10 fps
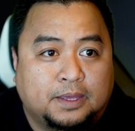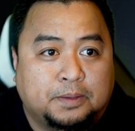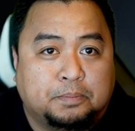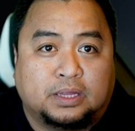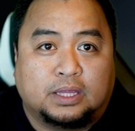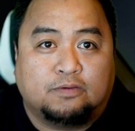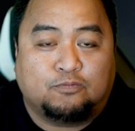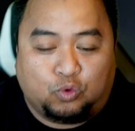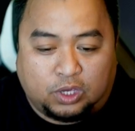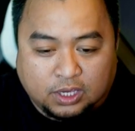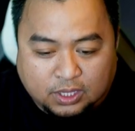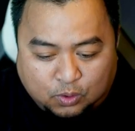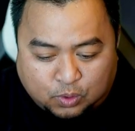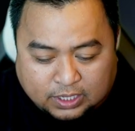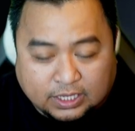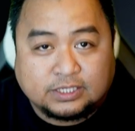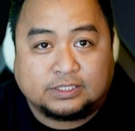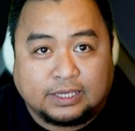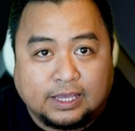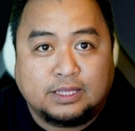But if we hate what
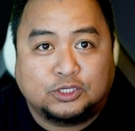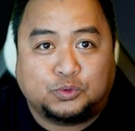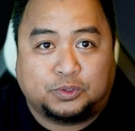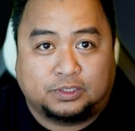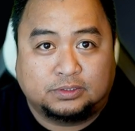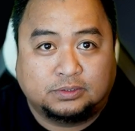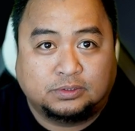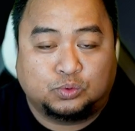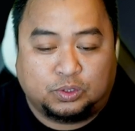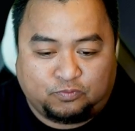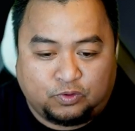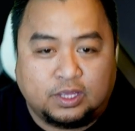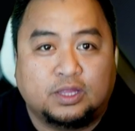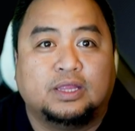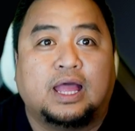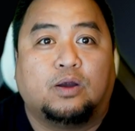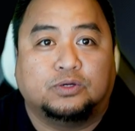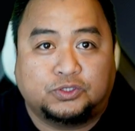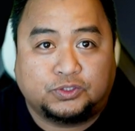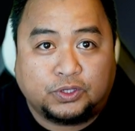is in this world, when we hate
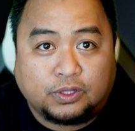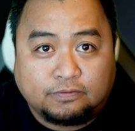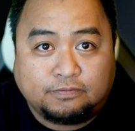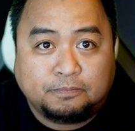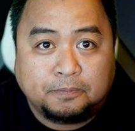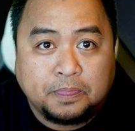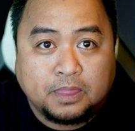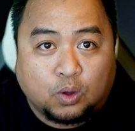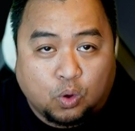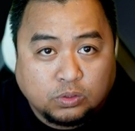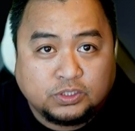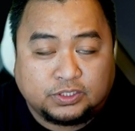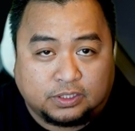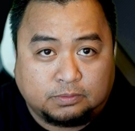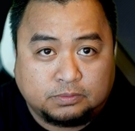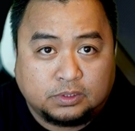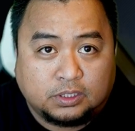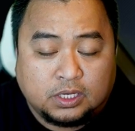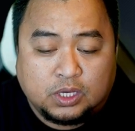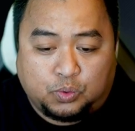ourselves, old self,
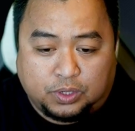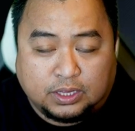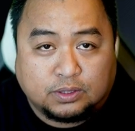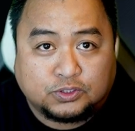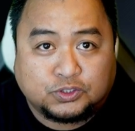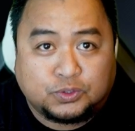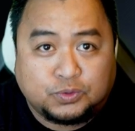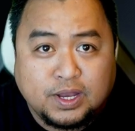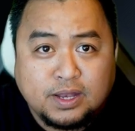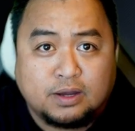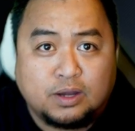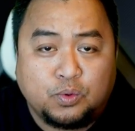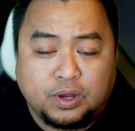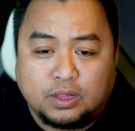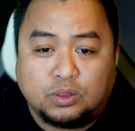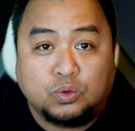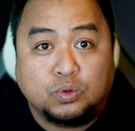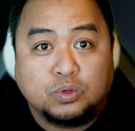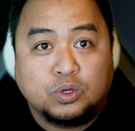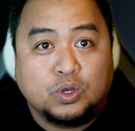we need to surrender, we need
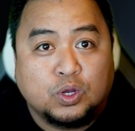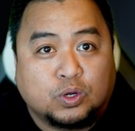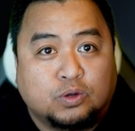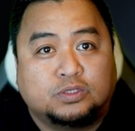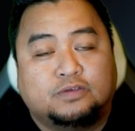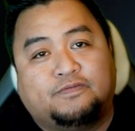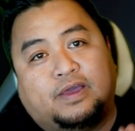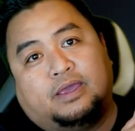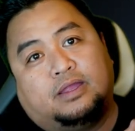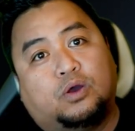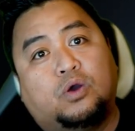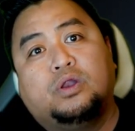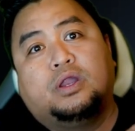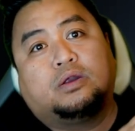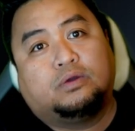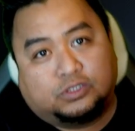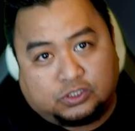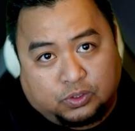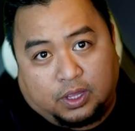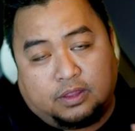to crucify it on the cross
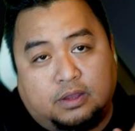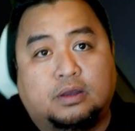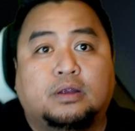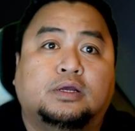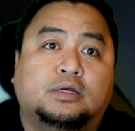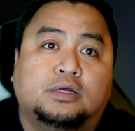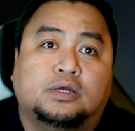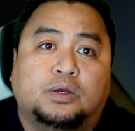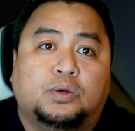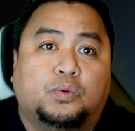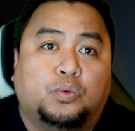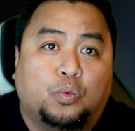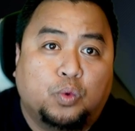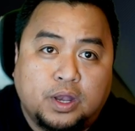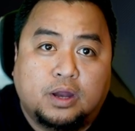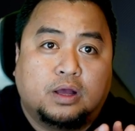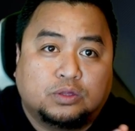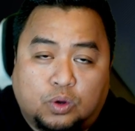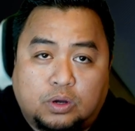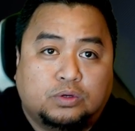together with
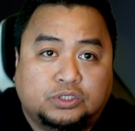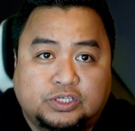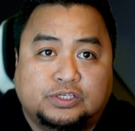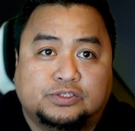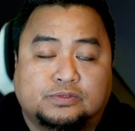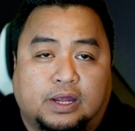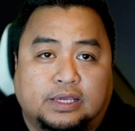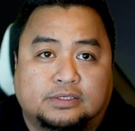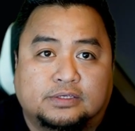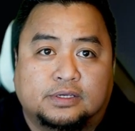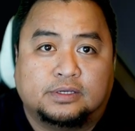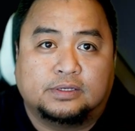our Lord Jesus Christ.